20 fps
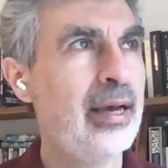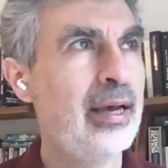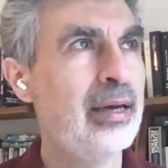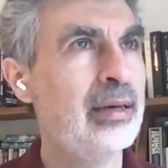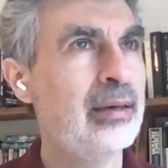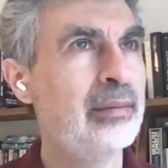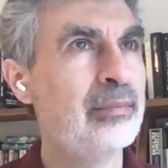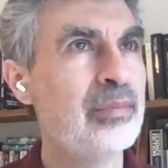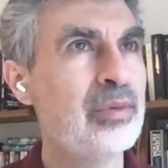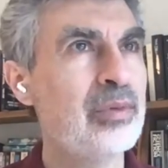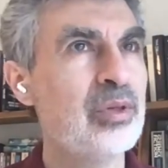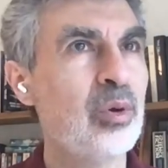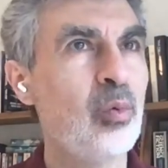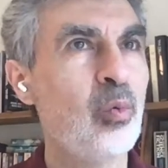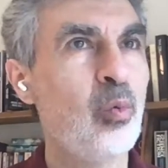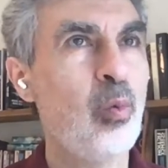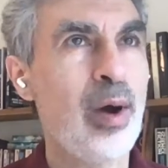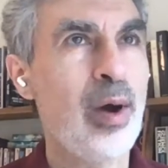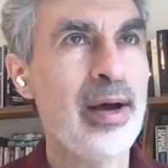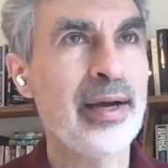Um, so
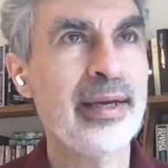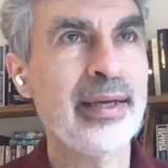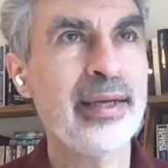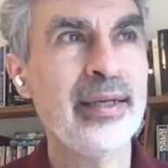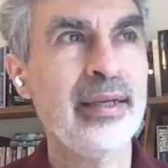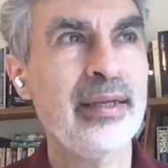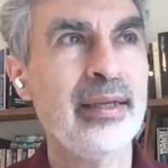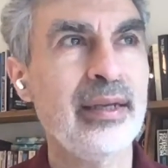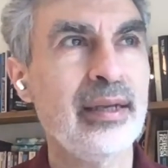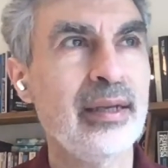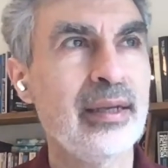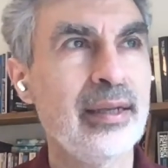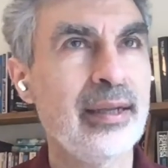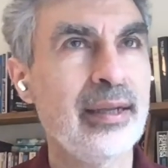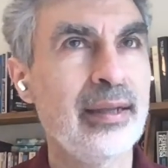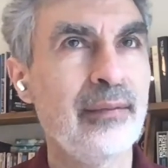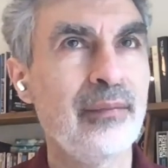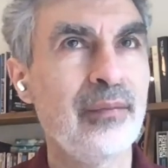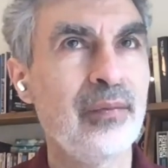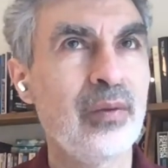why
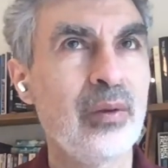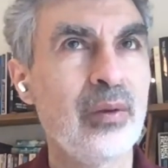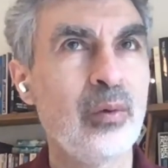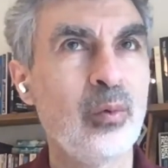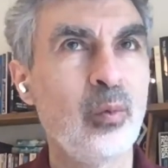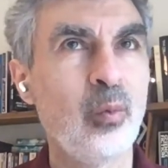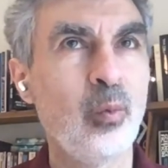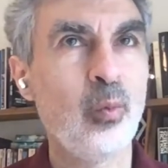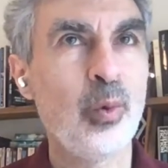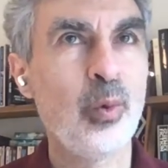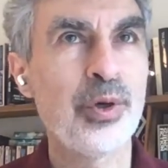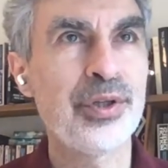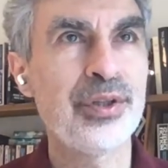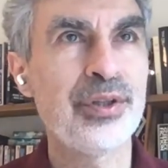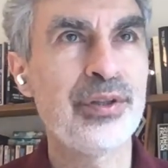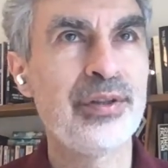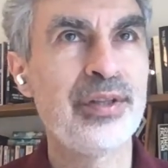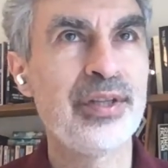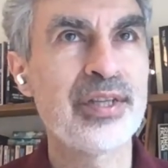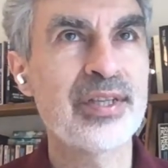
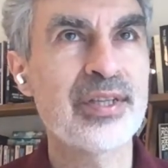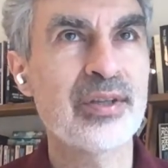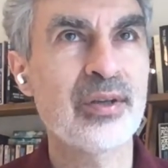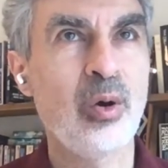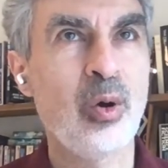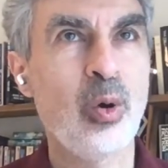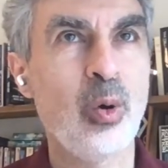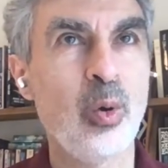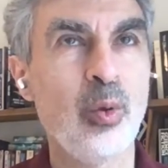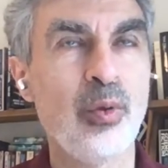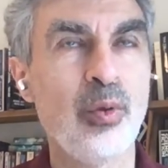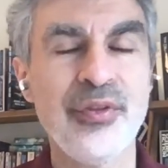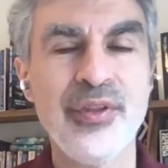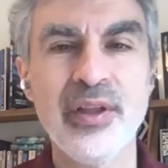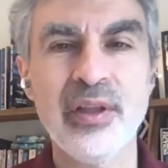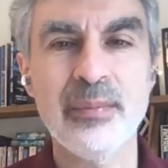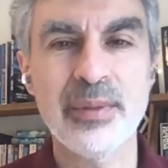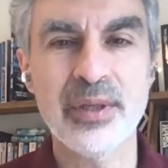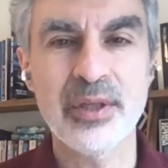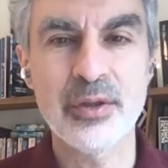would this whole
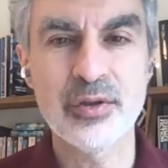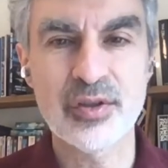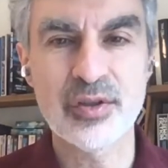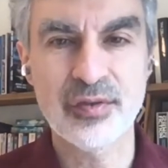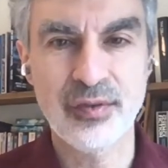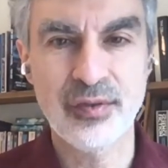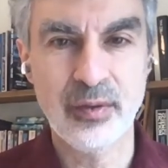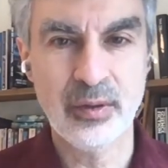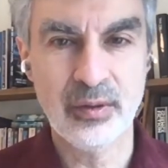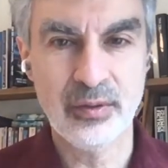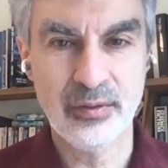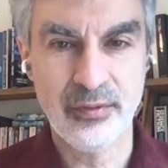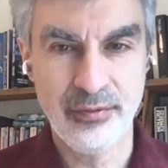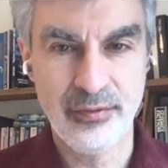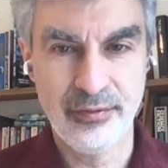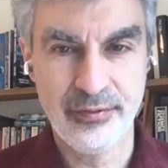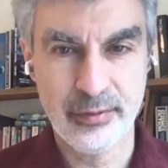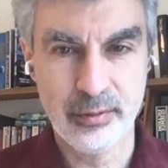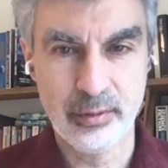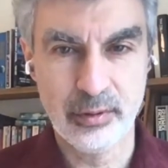thing be useful
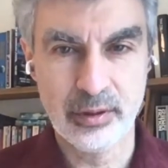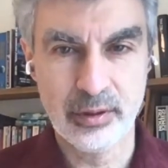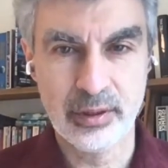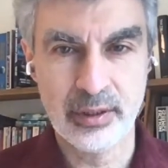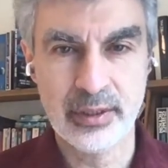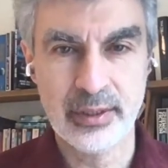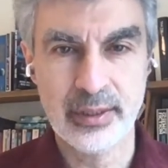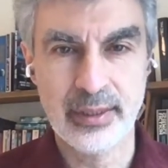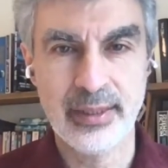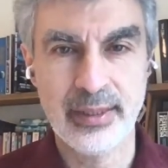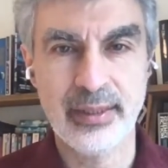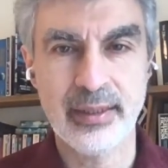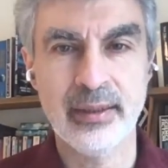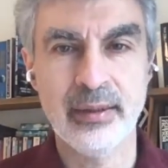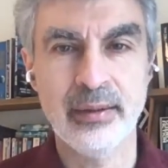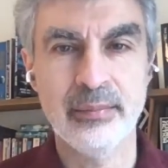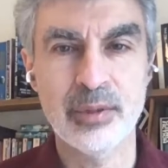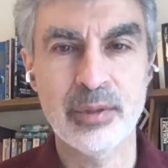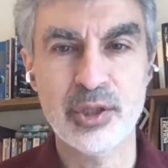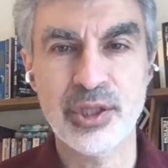for
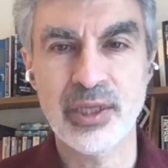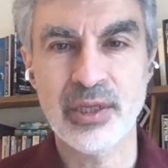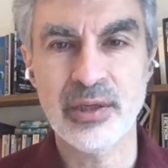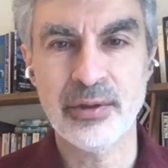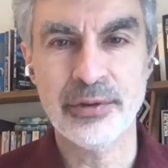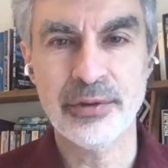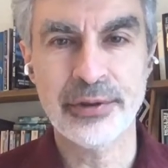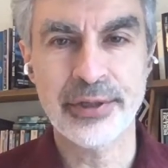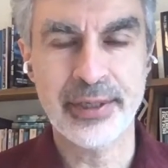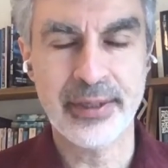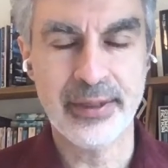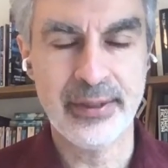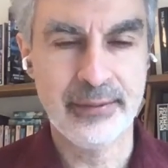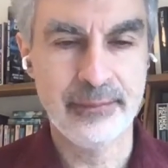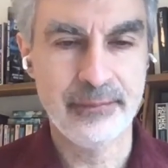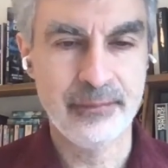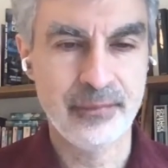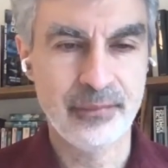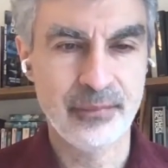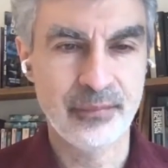uh, machine learning?
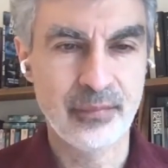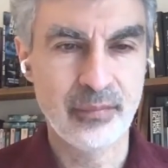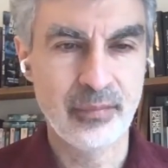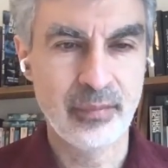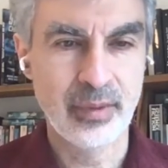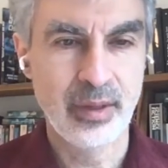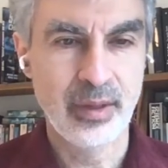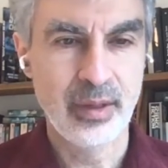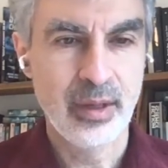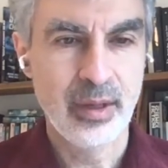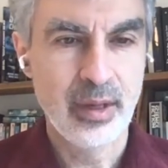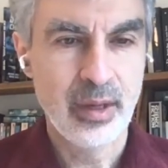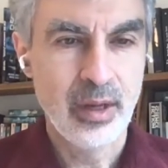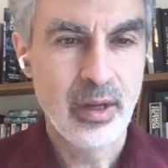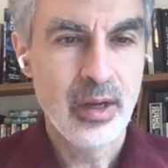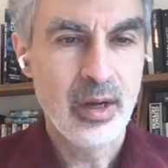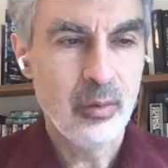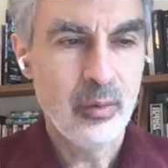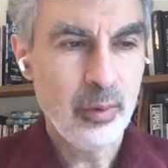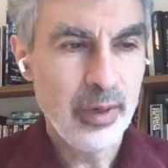
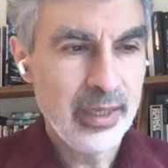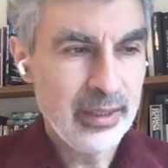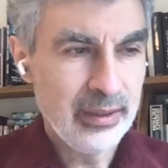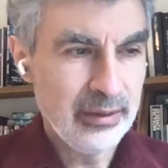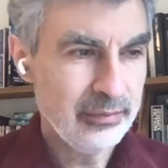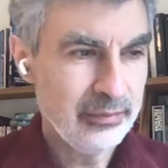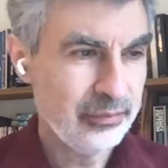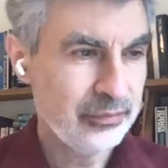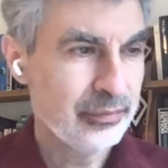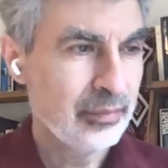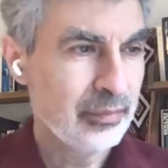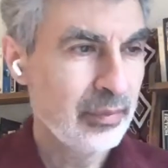Well,